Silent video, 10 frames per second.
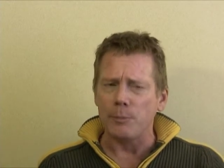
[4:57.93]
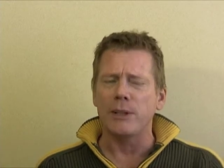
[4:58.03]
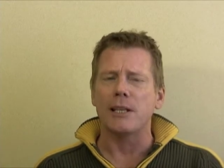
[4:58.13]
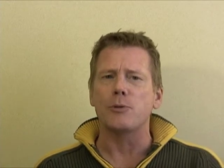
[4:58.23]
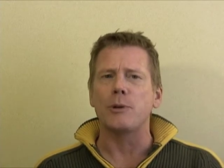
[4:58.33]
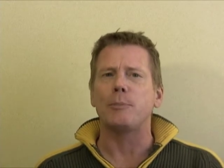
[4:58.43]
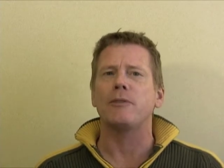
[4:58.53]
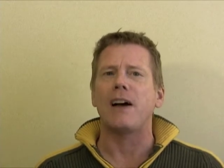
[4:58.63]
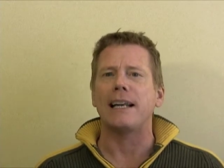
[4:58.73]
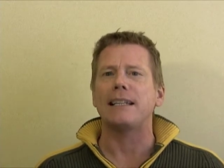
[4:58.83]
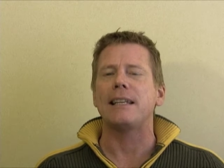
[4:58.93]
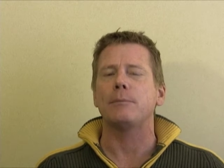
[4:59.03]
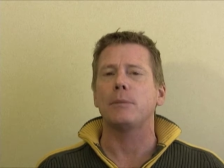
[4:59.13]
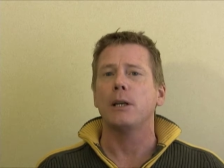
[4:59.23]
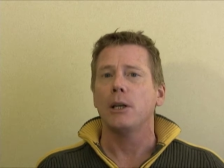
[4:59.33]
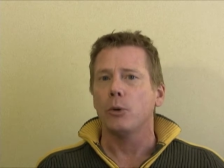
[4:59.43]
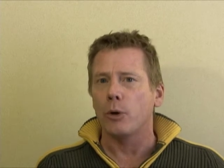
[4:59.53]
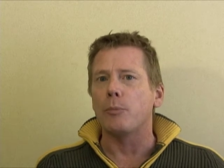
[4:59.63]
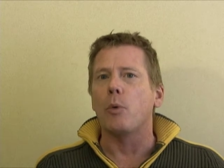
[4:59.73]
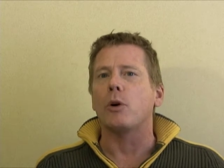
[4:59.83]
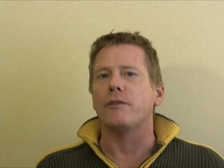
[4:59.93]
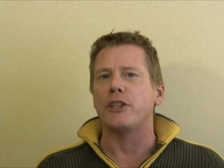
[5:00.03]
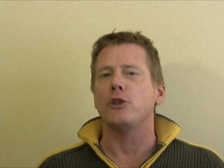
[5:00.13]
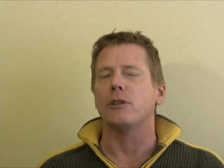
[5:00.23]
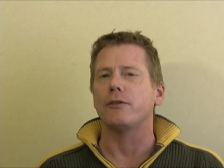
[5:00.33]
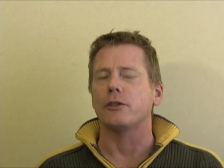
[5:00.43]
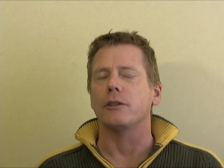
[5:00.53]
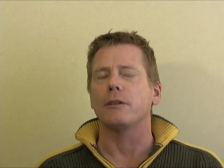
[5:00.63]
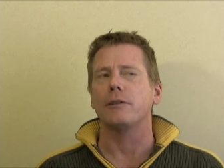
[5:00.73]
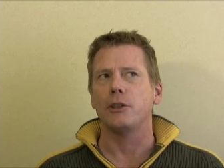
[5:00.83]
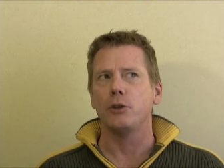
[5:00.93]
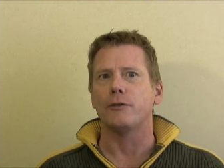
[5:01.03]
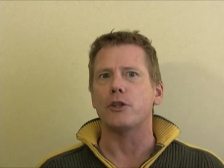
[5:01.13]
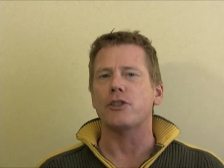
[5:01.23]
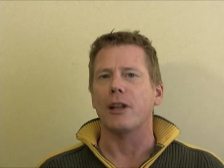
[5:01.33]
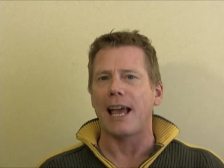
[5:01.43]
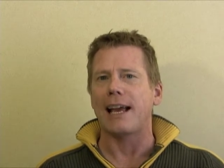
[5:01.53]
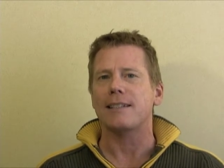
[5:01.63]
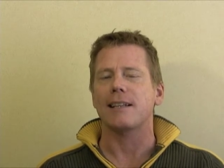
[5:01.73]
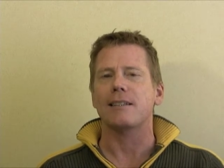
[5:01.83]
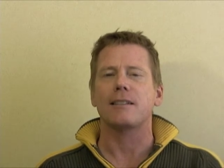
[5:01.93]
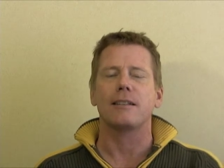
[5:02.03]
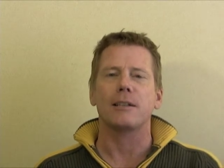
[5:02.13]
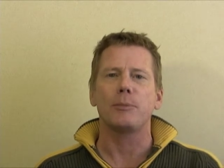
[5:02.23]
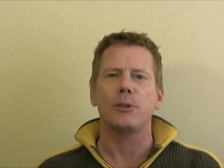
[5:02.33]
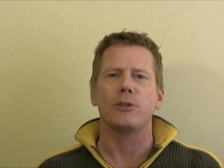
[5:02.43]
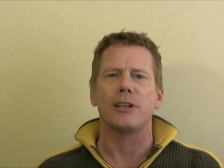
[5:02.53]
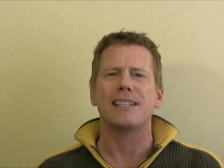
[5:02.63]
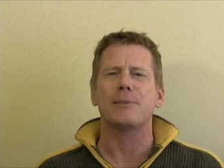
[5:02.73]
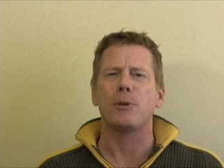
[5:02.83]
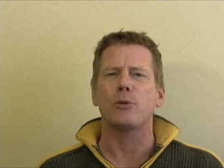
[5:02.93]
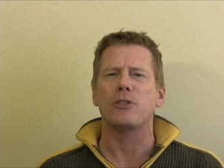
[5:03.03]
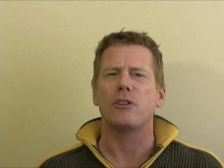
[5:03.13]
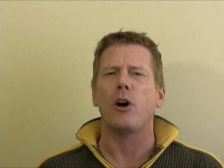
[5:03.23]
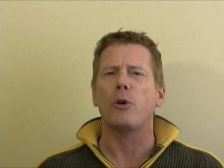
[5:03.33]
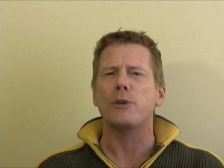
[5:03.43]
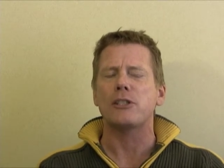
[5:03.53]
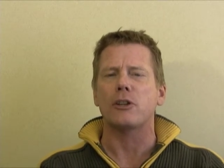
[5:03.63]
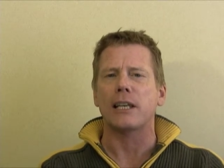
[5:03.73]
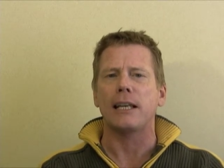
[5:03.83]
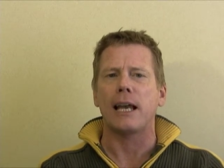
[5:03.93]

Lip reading: because we provided them with more of a universal access to the computer, as opposed to always looking